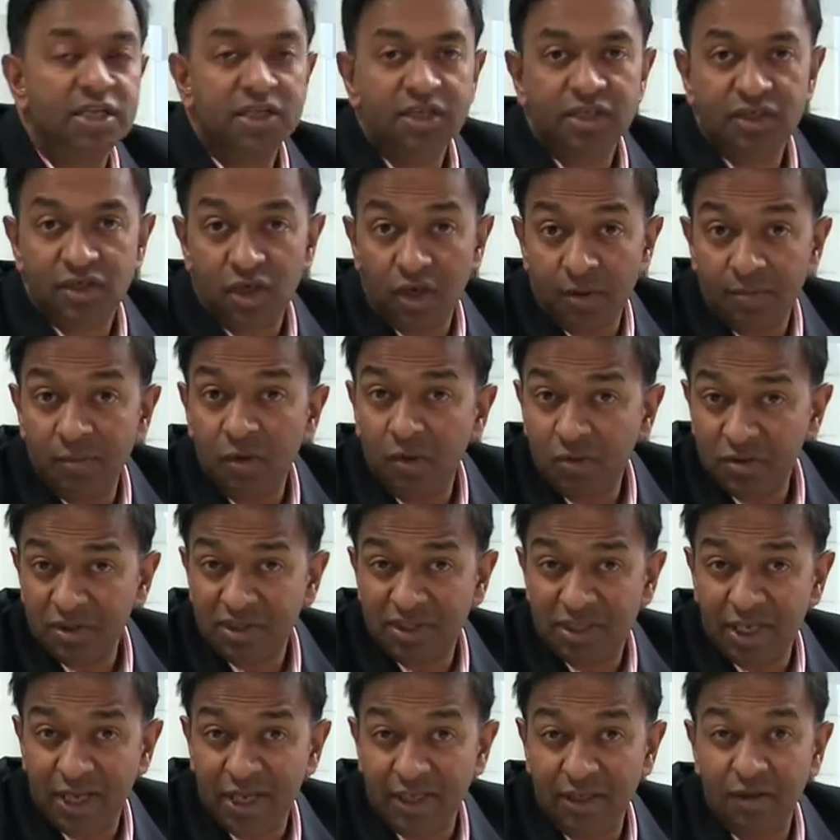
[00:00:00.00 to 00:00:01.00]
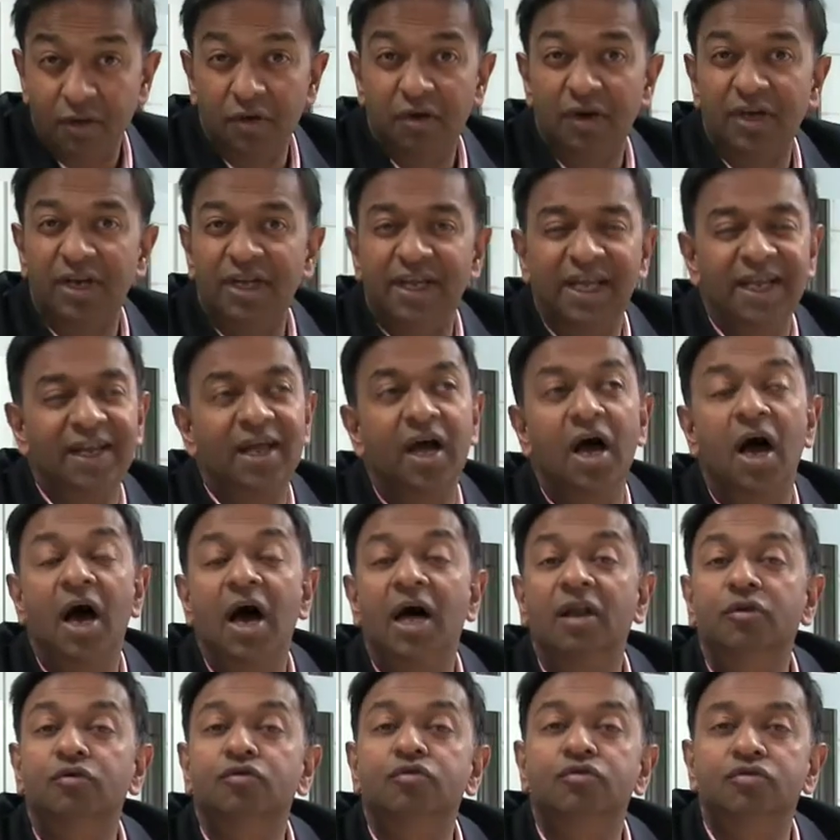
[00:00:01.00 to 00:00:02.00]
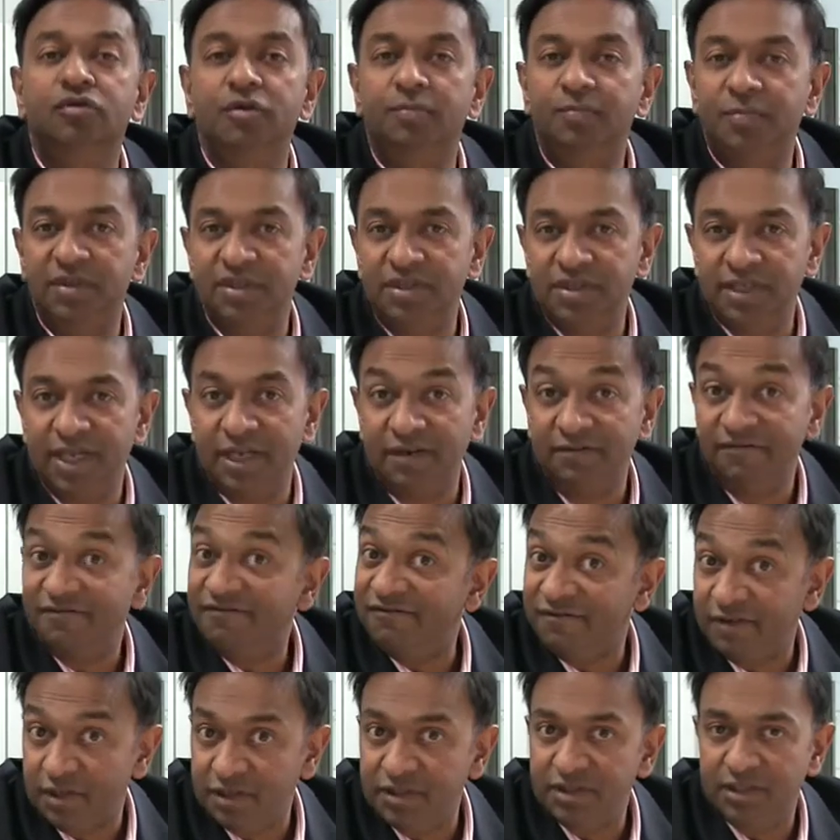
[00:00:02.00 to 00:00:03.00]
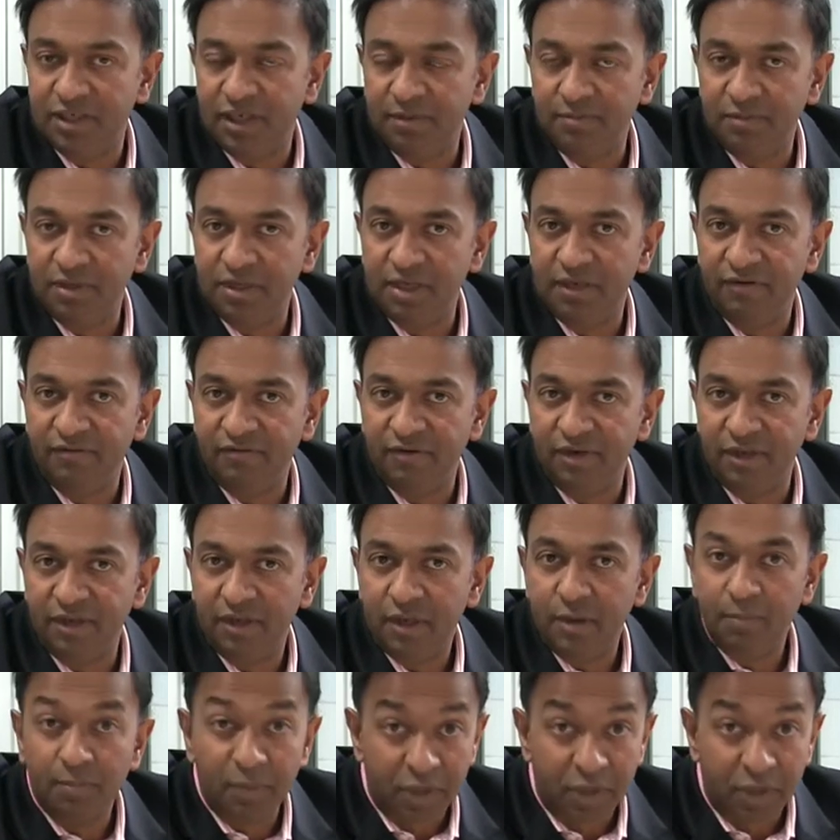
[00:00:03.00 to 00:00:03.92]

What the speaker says: So I'm not saying you're going to get 100% first time delivery,